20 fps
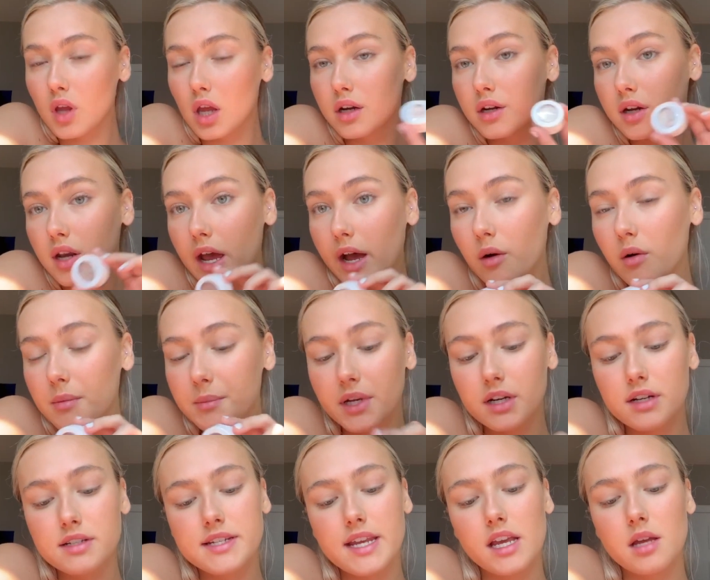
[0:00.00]
Now I'm
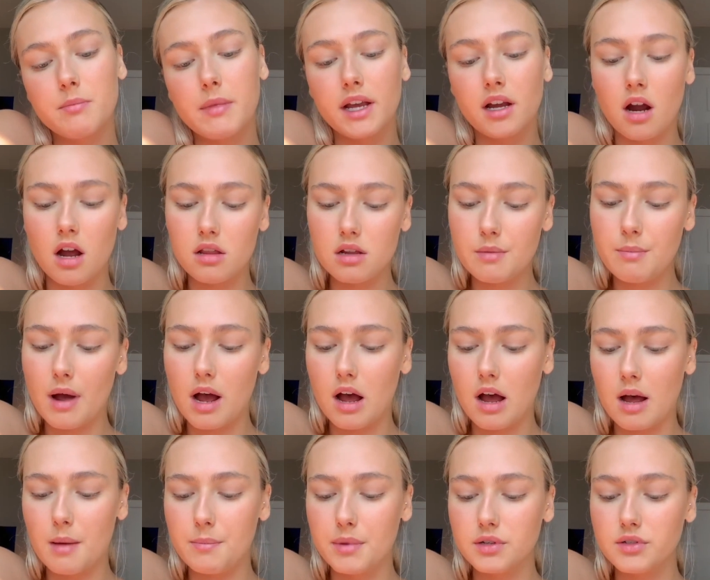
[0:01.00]
gonna take my
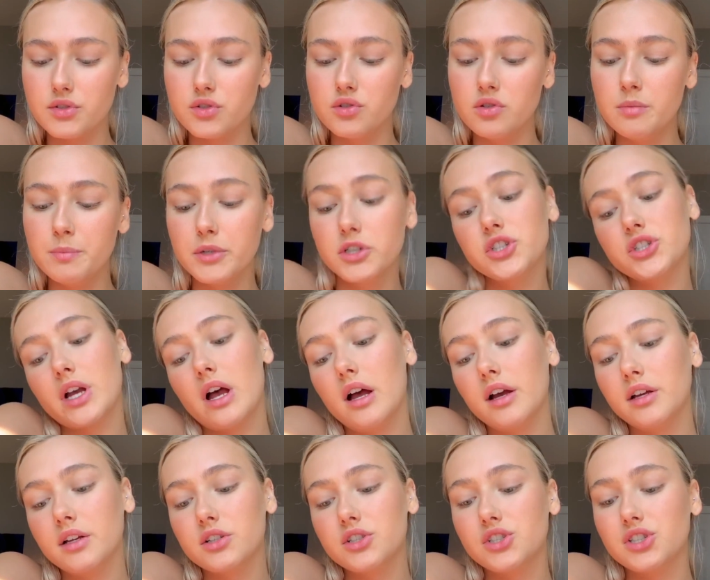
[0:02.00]
ColourPop Super
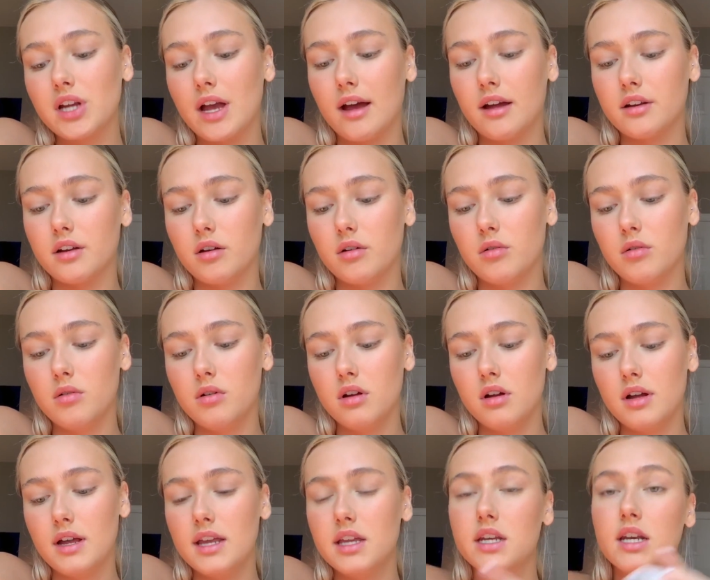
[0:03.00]
Shock Shadow
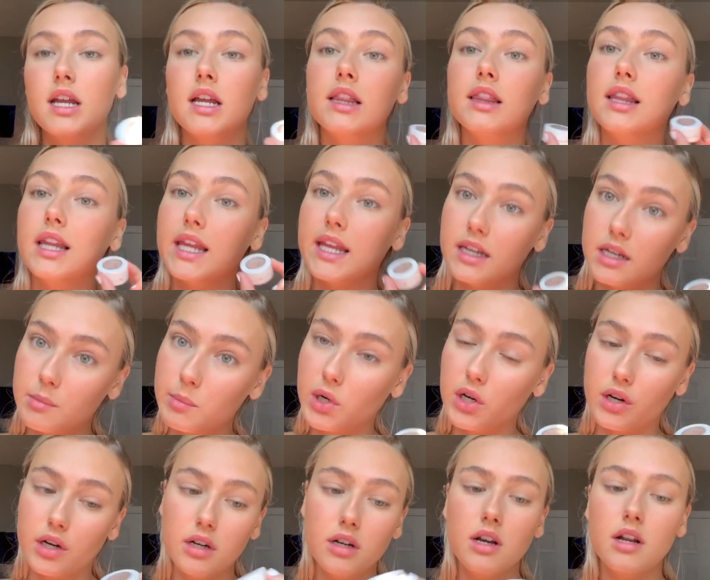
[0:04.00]
in Lady
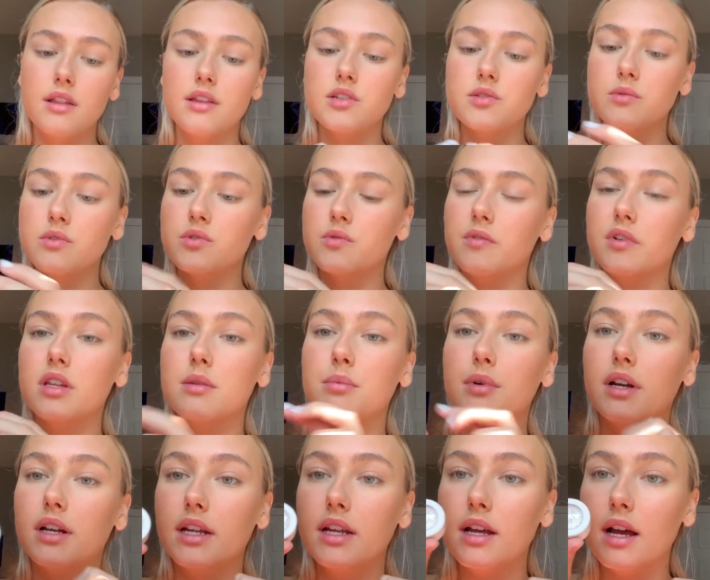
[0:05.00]
Bird. This one's really
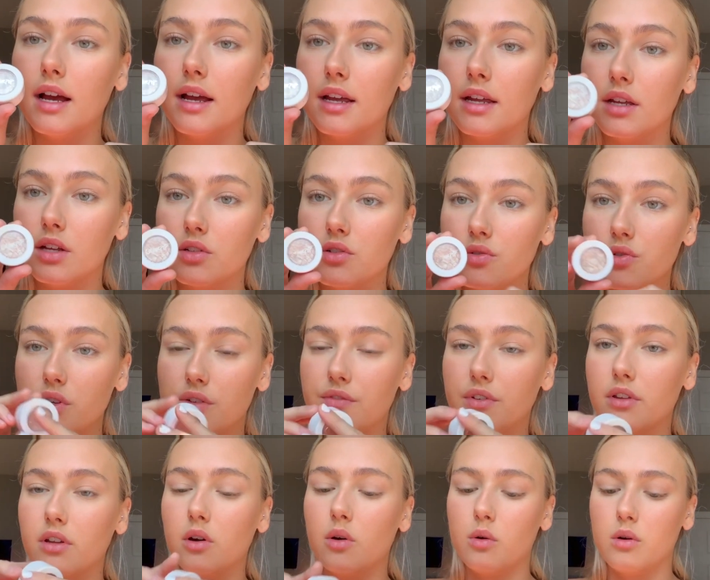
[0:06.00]
pretty. I use it for
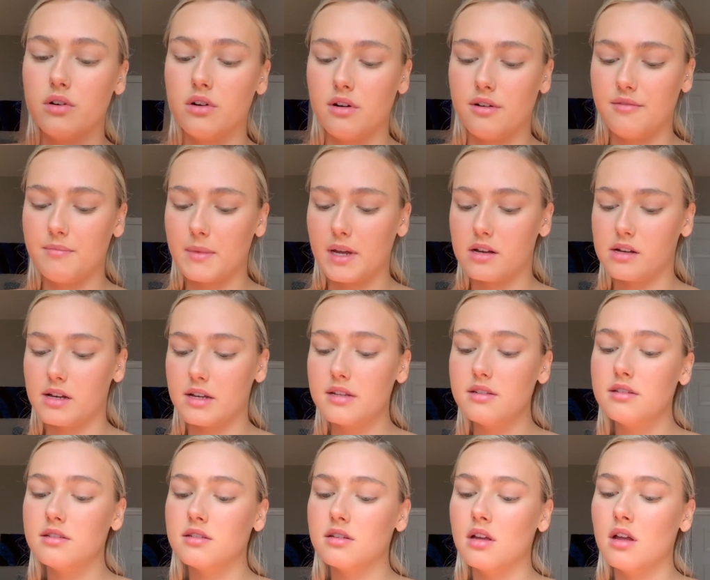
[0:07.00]
the corner of my
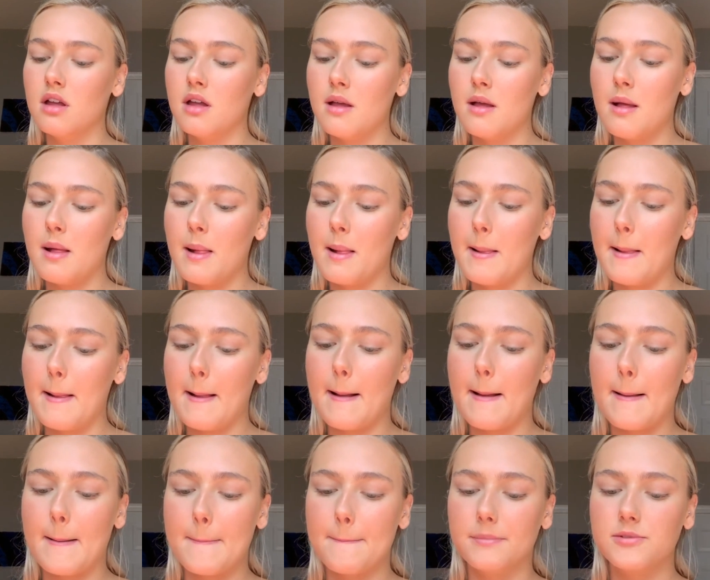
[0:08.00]
eyes.
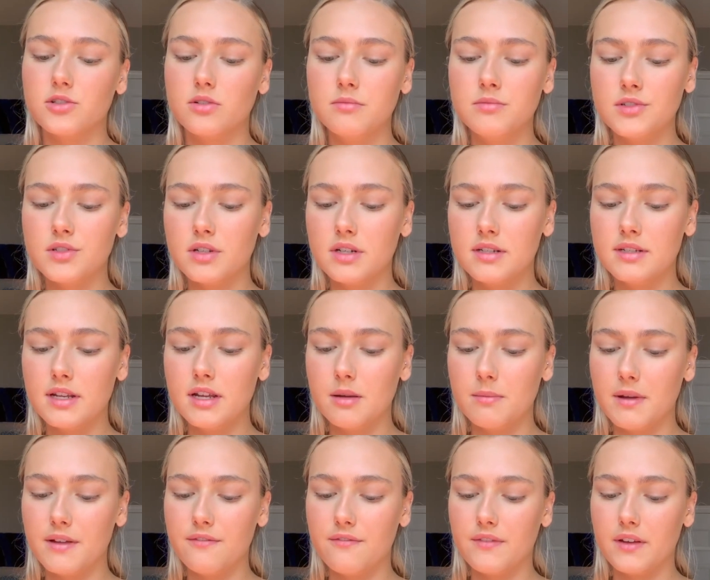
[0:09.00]
So I'm just gonna take
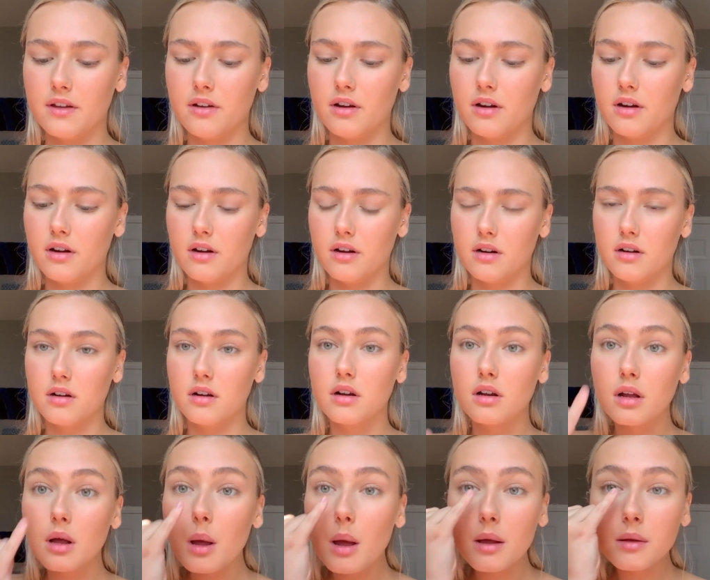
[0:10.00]
my finger
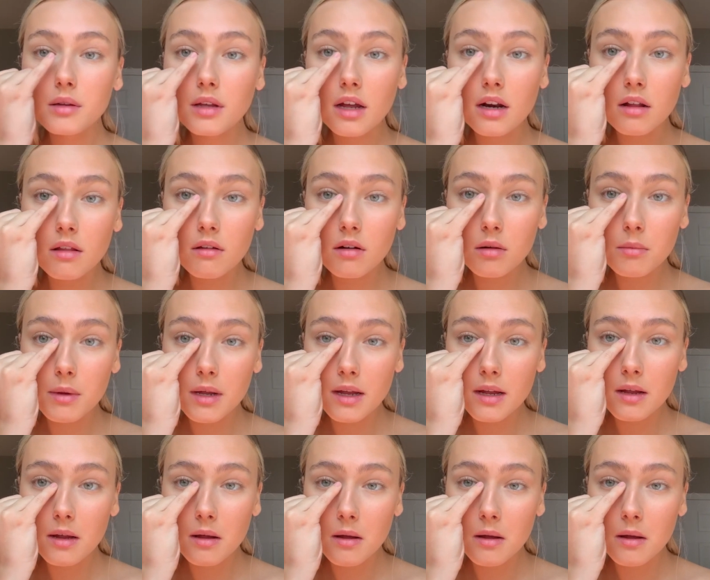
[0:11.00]
and get a little bit,